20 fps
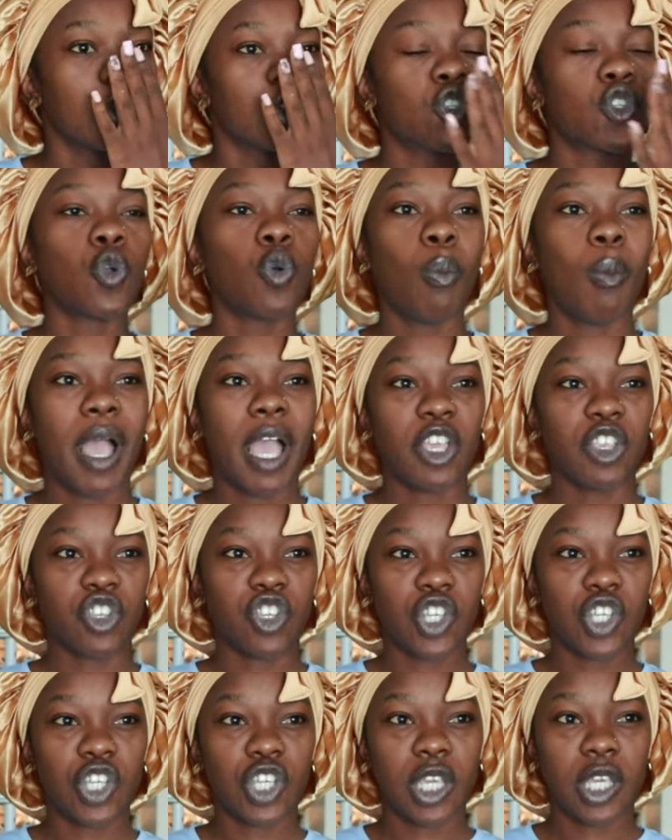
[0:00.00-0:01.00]
too
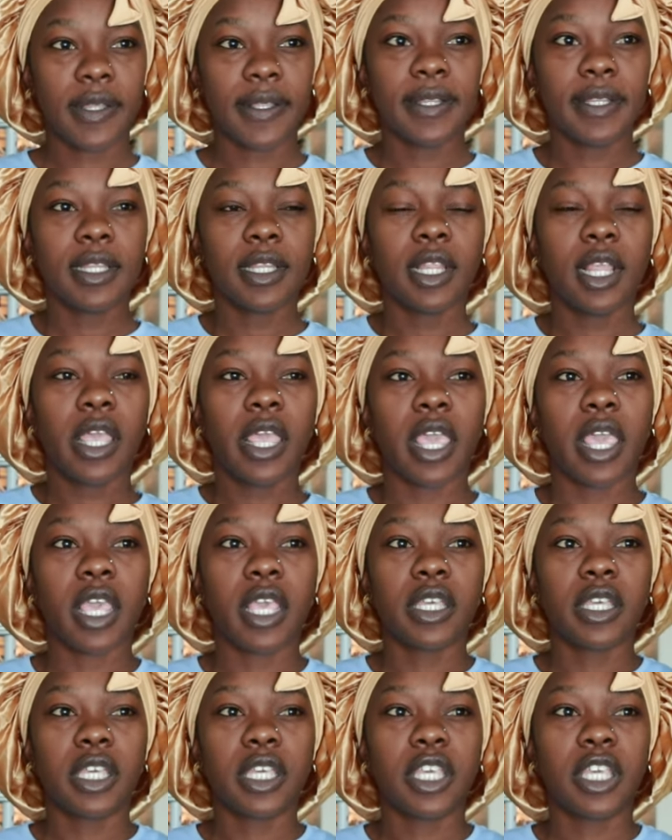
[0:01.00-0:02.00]
much.
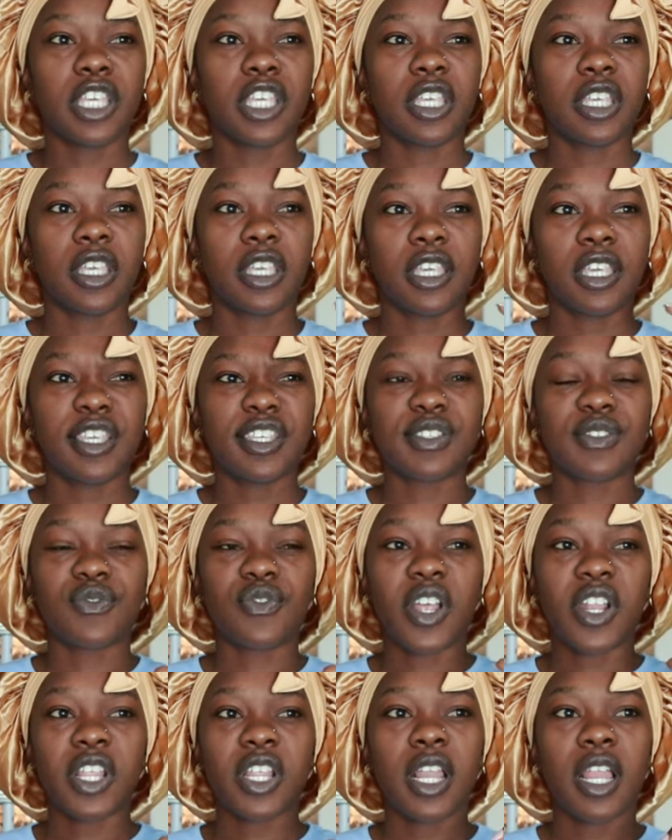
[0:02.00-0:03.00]
It's
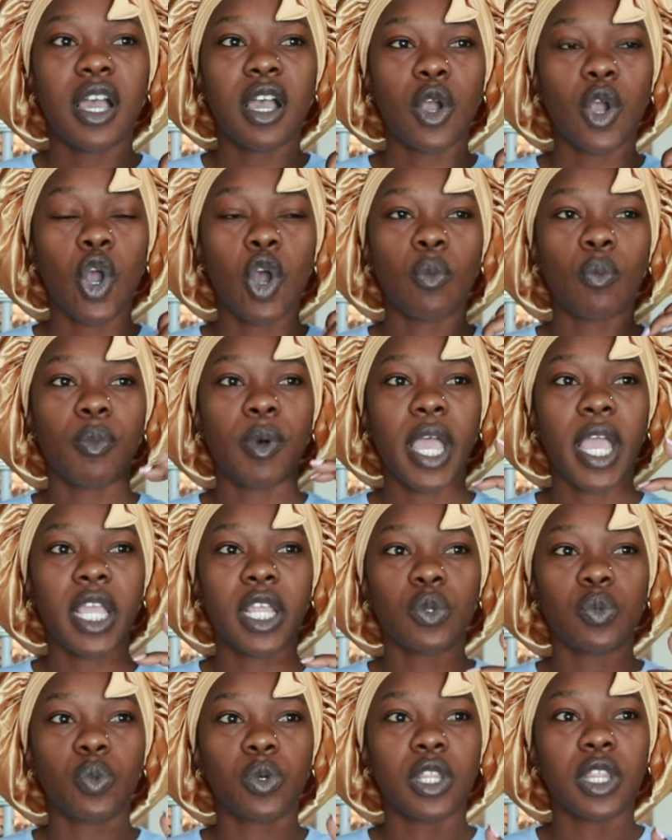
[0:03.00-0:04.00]
vanilla
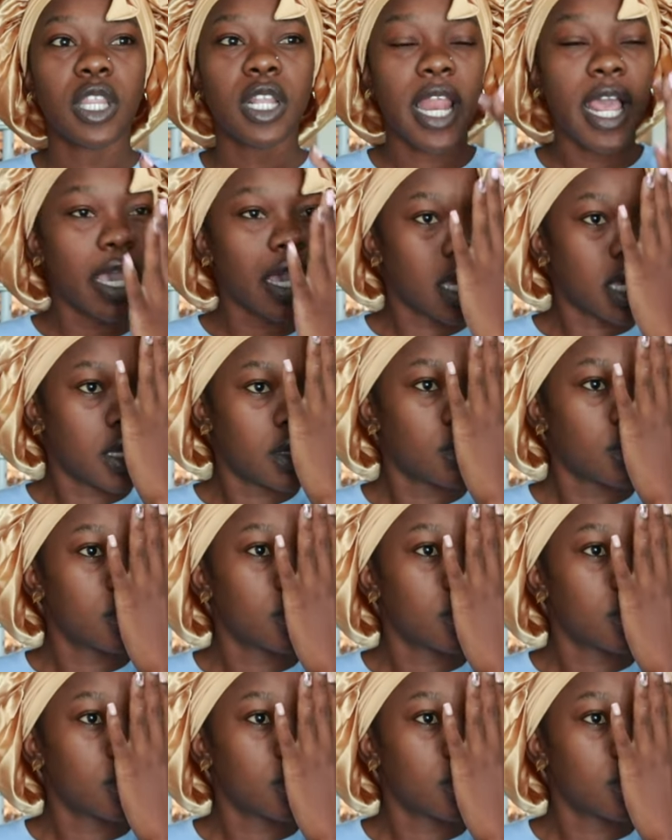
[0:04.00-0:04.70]
combined with like